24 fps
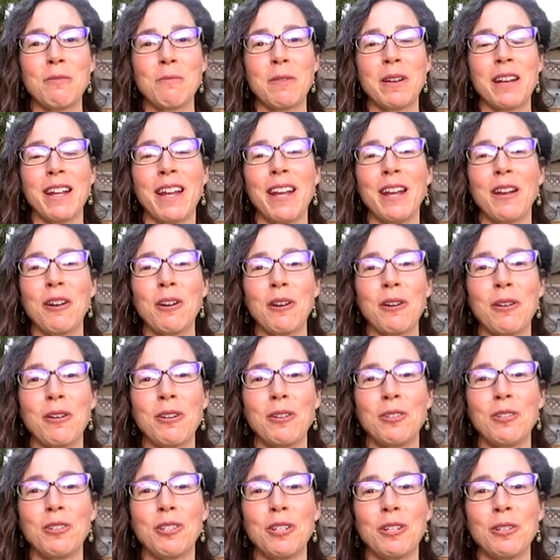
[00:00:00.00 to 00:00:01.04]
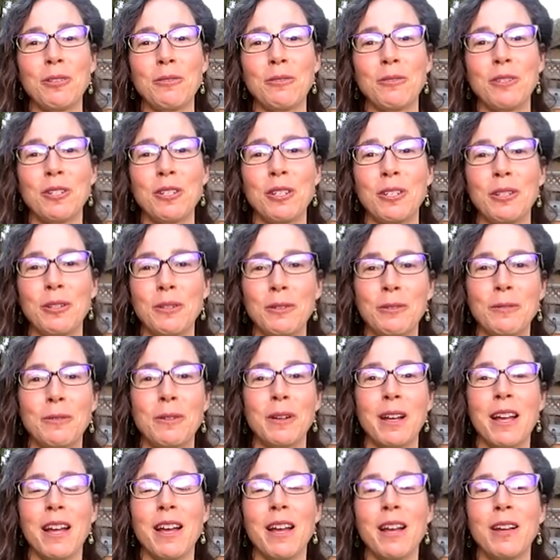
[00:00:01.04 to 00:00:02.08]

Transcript: I want to encourage you to